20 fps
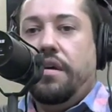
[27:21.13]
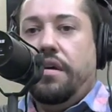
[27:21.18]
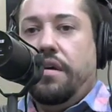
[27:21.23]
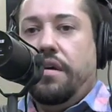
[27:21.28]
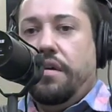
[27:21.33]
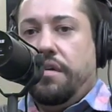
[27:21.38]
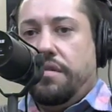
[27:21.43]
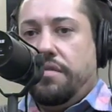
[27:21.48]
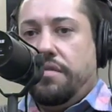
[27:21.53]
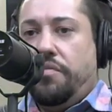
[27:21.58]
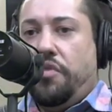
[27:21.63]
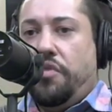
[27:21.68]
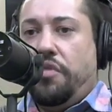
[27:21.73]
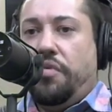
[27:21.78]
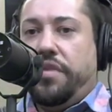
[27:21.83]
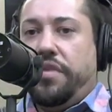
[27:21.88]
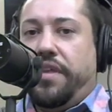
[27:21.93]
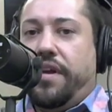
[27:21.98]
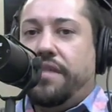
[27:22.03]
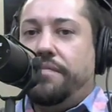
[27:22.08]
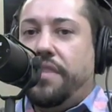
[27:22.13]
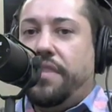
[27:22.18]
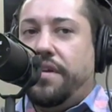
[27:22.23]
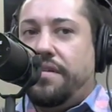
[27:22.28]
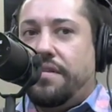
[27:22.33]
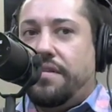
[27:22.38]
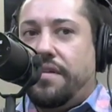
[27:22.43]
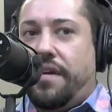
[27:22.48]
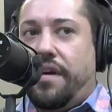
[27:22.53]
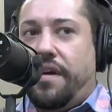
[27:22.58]
somewhere where they could be
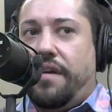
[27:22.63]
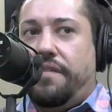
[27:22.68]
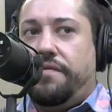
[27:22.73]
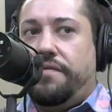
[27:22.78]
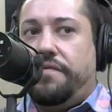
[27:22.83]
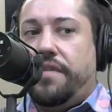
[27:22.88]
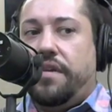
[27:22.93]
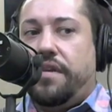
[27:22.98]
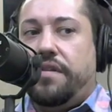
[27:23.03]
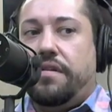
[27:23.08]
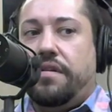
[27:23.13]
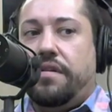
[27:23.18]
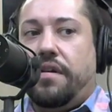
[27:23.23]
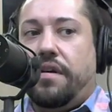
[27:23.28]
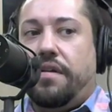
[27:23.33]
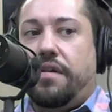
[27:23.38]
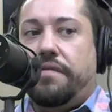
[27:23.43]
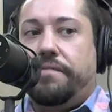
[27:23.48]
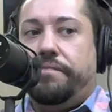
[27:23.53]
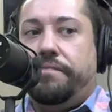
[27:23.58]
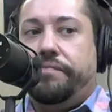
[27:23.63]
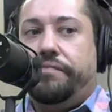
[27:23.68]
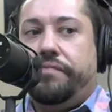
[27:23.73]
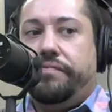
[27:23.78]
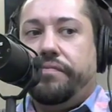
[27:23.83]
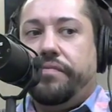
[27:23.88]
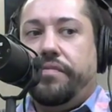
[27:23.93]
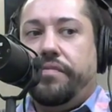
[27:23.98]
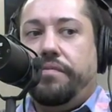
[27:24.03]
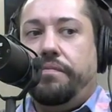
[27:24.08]
safe and
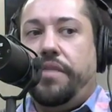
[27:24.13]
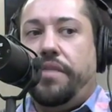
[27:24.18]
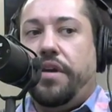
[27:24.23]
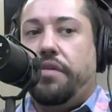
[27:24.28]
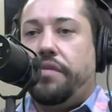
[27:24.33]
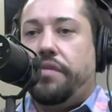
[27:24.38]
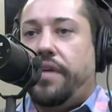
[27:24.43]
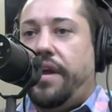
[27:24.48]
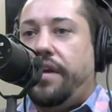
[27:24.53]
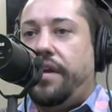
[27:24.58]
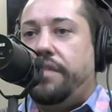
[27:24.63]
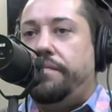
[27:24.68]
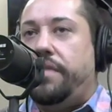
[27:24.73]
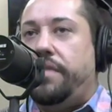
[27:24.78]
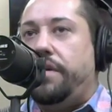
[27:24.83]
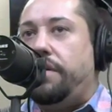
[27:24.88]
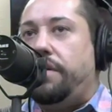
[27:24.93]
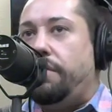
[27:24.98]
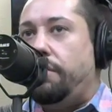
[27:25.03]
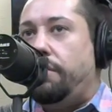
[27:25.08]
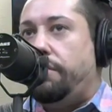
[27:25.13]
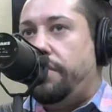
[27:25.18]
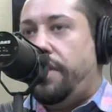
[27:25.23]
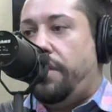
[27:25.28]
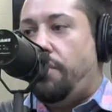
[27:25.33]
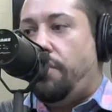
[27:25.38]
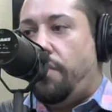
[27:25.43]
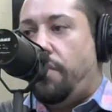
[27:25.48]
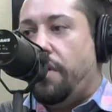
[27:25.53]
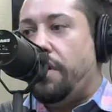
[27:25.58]
be okay to be who they
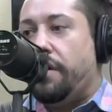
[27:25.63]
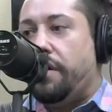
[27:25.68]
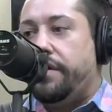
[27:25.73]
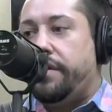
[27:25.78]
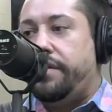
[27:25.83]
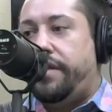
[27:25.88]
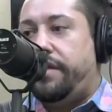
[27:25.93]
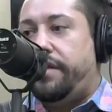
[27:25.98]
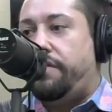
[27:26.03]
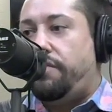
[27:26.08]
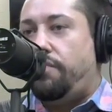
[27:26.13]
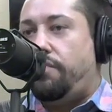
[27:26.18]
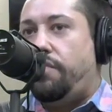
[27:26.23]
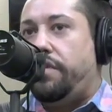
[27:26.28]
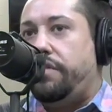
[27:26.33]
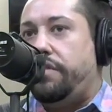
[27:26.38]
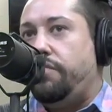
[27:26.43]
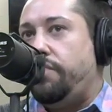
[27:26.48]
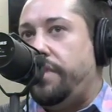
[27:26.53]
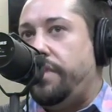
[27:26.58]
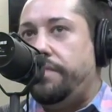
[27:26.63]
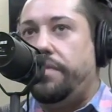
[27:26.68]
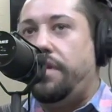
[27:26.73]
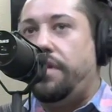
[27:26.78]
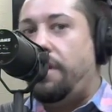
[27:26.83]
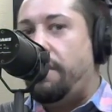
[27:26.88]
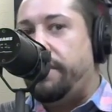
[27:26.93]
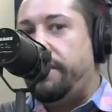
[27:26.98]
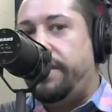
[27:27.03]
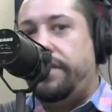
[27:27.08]
were. And that's what We
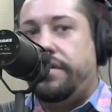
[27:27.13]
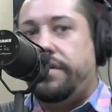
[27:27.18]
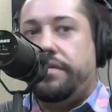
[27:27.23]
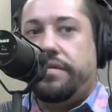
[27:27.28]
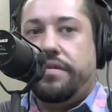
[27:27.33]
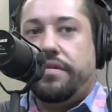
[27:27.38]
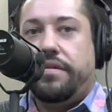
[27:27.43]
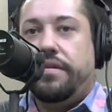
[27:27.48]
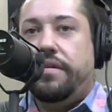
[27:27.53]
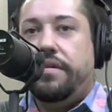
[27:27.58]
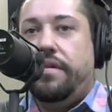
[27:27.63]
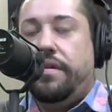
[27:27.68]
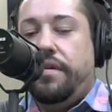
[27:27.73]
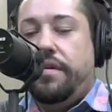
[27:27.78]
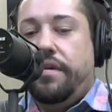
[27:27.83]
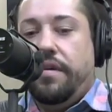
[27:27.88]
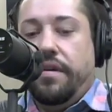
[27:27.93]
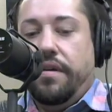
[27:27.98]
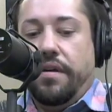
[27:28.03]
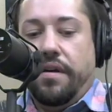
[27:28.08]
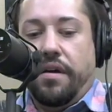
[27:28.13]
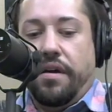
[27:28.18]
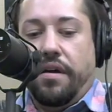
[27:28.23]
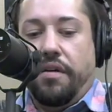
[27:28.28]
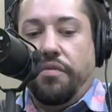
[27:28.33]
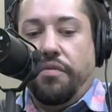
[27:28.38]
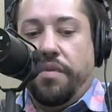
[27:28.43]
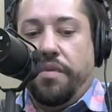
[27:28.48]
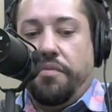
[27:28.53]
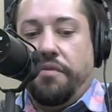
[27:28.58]
Belong is.
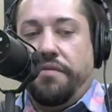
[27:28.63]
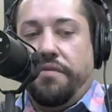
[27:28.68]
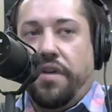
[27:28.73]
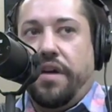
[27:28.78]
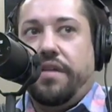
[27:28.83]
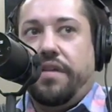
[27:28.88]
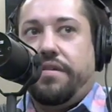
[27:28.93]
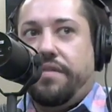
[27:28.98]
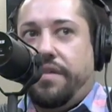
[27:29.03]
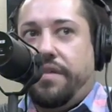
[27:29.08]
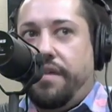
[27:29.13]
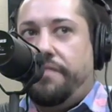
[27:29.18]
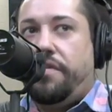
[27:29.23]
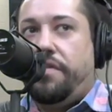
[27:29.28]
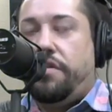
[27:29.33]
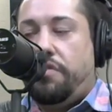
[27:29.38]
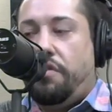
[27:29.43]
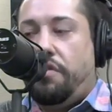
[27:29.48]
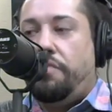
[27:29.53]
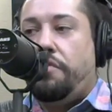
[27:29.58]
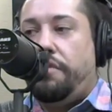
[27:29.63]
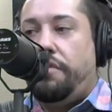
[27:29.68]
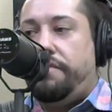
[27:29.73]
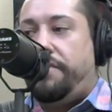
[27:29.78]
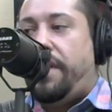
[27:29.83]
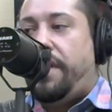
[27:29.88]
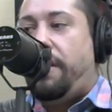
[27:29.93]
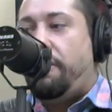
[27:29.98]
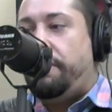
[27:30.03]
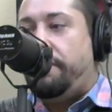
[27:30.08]
We provide a safe and sober
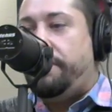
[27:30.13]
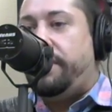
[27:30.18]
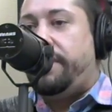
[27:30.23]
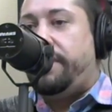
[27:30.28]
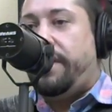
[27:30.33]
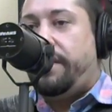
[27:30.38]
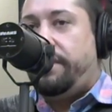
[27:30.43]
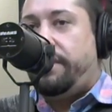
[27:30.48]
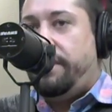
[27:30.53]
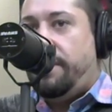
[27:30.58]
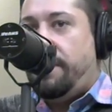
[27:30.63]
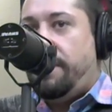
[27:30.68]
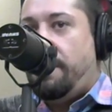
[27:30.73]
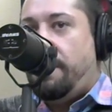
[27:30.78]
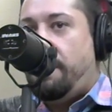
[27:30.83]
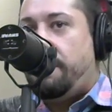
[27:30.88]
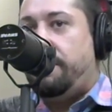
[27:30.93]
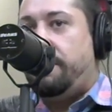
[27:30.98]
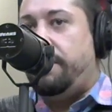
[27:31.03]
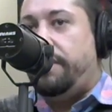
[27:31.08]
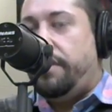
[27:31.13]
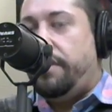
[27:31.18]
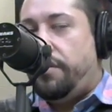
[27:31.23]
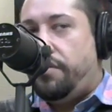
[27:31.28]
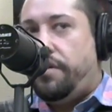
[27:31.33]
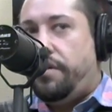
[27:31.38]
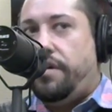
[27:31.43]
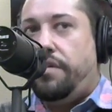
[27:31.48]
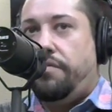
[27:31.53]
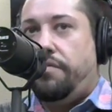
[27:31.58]
environment at the Anna
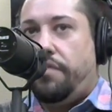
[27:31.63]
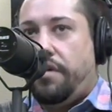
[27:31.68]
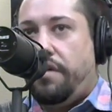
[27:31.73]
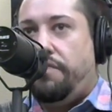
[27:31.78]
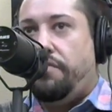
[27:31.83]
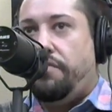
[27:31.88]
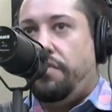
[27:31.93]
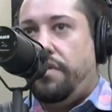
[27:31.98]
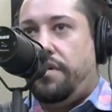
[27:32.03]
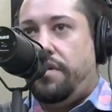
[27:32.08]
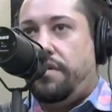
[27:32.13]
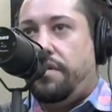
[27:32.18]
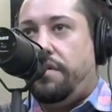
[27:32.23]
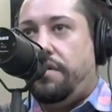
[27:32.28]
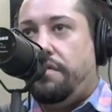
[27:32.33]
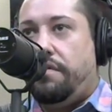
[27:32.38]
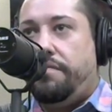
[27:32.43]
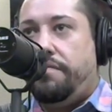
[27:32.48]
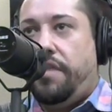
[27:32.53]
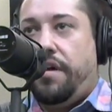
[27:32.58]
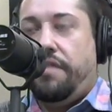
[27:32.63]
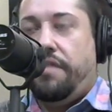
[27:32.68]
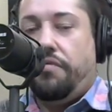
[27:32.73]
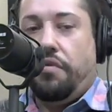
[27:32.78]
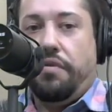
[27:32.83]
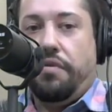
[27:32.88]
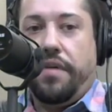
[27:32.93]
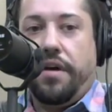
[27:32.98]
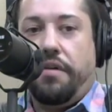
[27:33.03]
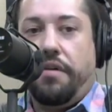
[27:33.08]
Lanishki Recovery Center and
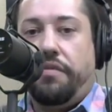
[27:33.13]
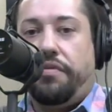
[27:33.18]
Behavioral Health